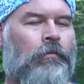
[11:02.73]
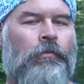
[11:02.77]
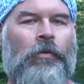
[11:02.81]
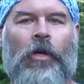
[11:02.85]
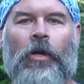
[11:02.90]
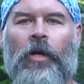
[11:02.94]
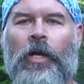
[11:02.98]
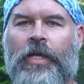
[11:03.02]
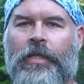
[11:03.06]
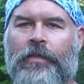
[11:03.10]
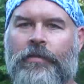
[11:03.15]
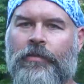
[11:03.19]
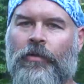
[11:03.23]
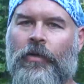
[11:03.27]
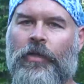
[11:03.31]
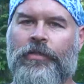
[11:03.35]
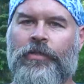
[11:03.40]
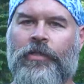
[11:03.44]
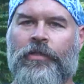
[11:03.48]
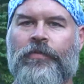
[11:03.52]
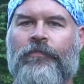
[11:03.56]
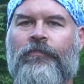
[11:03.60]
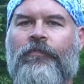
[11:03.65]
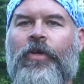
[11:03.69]
Alright, so I
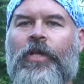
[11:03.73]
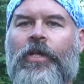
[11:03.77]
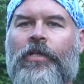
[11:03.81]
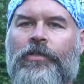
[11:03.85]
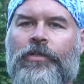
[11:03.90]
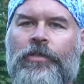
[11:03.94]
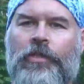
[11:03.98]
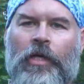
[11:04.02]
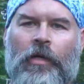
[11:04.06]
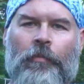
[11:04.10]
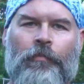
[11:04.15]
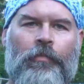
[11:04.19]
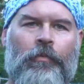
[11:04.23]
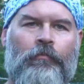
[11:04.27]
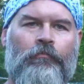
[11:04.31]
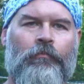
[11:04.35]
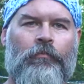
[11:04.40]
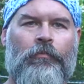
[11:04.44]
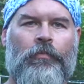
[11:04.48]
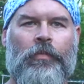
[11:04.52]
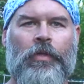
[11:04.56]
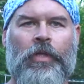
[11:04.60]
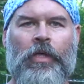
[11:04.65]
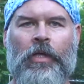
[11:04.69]
just finished up
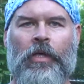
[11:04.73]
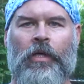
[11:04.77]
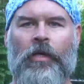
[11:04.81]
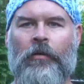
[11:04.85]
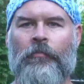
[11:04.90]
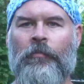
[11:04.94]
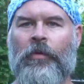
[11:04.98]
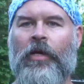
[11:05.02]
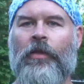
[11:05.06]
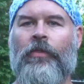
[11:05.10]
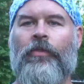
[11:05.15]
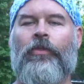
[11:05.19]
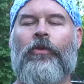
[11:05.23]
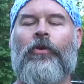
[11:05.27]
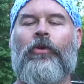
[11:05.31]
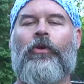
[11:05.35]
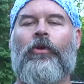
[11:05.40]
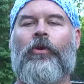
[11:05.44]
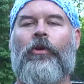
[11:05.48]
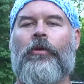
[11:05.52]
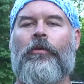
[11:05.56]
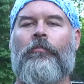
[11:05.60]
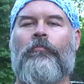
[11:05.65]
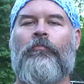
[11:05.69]
my
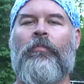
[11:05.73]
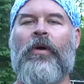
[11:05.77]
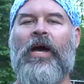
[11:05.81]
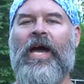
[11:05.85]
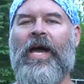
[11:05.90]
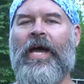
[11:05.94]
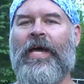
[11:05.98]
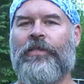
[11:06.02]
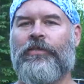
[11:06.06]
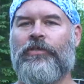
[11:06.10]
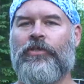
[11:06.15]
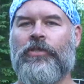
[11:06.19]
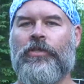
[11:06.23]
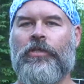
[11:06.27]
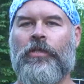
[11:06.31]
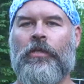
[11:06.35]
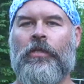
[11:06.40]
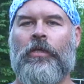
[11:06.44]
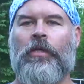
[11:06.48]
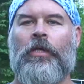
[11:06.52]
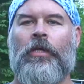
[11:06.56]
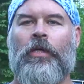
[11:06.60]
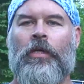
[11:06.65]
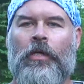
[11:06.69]
third batch
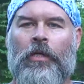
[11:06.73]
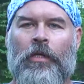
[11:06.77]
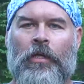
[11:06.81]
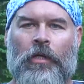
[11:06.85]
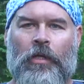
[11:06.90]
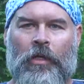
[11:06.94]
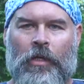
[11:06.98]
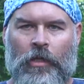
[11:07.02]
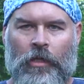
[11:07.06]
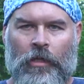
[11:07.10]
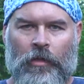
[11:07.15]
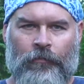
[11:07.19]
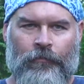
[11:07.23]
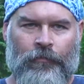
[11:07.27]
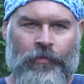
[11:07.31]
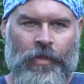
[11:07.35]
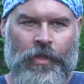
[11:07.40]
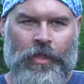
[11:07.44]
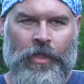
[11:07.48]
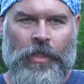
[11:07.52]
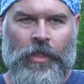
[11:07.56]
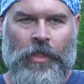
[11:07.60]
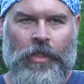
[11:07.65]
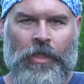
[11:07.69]
of
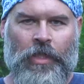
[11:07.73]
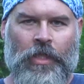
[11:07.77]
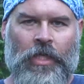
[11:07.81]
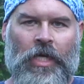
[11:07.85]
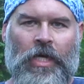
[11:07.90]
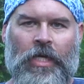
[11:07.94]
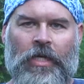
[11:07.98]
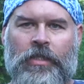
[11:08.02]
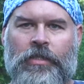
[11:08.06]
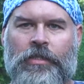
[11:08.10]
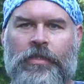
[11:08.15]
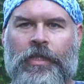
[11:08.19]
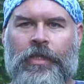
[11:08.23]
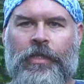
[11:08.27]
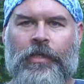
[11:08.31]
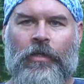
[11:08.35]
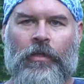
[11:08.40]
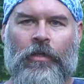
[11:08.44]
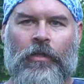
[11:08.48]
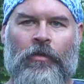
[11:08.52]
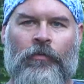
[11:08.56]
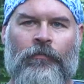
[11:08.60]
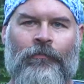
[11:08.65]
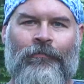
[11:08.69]
the
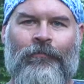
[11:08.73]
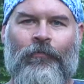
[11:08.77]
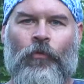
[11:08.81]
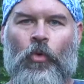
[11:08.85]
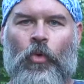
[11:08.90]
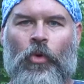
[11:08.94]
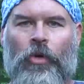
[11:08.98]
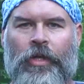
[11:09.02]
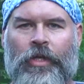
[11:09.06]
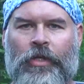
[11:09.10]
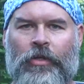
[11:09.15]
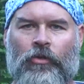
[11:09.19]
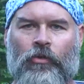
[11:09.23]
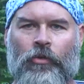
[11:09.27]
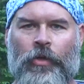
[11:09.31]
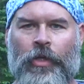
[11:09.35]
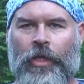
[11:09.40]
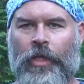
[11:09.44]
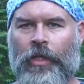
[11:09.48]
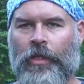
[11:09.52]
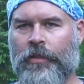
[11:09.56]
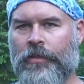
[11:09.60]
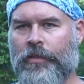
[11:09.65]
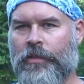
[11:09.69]
cocktail of 4
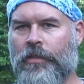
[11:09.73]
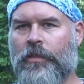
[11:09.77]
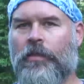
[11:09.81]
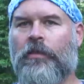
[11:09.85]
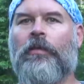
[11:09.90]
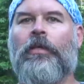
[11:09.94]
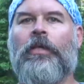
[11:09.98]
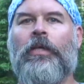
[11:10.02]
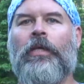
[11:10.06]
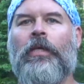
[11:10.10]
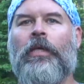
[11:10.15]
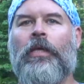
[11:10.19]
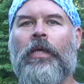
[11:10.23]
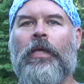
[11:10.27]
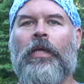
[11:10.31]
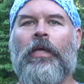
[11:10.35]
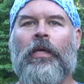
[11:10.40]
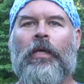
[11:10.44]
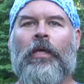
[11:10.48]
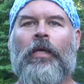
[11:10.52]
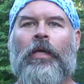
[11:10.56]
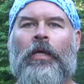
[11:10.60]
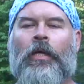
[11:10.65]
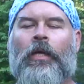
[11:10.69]
ingredients,
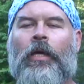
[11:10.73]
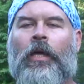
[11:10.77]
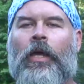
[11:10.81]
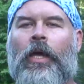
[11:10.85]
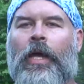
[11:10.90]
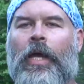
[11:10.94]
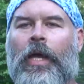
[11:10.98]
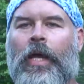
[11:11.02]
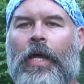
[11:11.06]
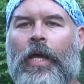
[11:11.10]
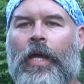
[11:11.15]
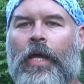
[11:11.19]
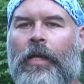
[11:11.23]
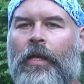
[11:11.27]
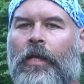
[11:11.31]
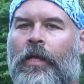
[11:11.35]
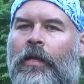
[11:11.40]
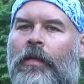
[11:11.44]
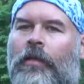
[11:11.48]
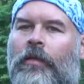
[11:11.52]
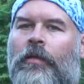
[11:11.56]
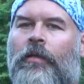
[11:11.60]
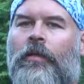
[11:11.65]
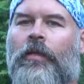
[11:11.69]
and
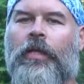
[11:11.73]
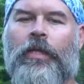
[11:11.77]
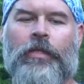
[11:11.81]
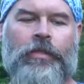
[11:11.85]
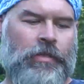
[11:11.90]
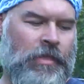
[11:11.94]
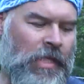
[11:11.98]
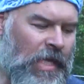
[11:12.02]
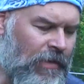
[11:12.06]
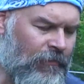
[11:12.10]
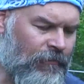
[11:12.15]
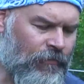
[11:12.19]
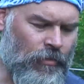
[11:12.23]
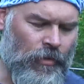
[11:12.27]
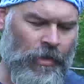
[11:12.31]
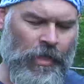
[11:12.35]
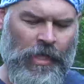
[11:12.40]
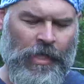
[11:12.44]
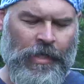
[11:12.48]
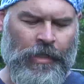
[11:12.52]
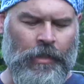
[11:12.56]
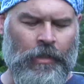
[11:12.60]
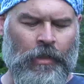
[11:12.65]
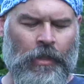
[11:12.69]
it's after
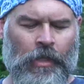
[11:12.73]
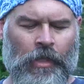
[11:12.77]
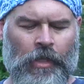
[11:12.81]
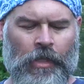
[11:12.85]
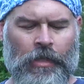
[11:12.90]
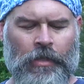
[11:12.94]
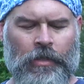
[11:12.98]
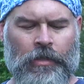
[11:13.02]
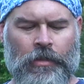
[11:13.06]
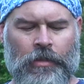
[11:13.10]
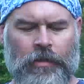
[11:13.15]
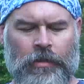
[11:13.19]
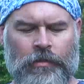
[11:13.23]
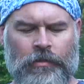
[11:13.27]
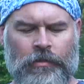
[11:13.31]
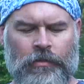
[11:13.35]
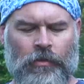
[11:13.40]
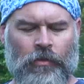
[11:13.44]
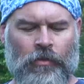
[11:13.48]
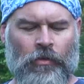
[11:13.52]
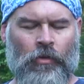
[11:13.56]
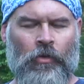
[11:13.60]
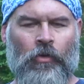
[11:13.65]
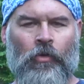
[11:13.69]
9 o'clock,
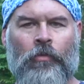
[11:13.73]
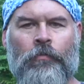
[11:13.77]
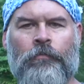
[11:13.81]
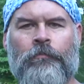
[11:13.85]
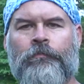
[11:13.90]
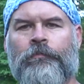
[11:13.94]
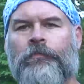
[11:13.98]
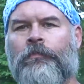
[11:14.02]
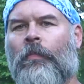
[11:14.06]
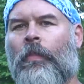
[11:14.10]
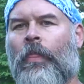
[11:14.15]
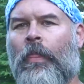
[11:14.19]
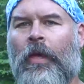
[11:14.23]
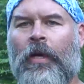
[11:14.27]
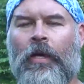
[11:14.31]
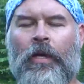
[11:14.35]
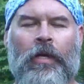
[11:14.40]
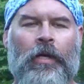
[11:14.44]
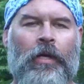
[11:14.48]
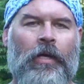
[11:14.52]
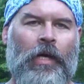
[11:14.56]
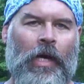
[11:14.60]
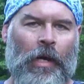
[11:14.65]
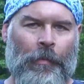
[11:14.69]
so
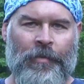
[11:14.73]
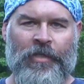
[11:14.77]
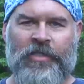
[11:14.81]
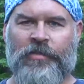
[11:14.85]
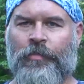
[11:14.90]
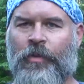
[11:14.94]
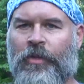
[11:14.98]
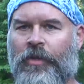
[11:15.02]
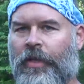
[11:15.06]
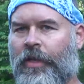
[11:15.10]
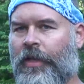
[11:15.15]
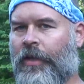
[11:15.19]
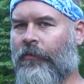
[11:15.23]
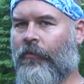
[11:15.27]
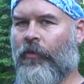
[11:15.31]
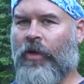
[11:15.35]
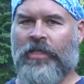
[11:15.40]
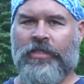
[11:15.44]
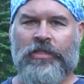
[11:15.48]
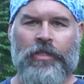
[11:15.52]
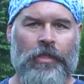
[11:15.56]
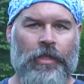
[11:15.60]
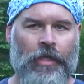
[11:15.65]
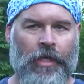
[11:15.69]
I'm going to spend the
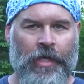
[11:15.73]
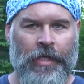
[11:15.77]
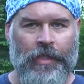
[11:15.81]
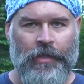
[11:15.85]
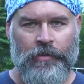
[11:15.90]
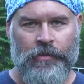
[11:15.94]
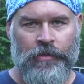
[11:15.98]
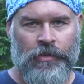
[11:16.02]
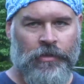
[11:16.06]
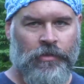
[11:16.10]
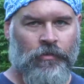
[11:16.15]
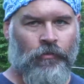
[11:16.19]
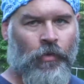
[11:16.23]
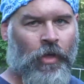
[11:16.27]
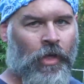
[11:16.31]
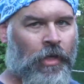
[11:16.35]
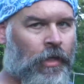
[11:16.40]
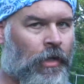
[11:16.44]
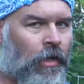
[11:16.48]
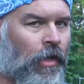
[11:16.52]
rest of the night just running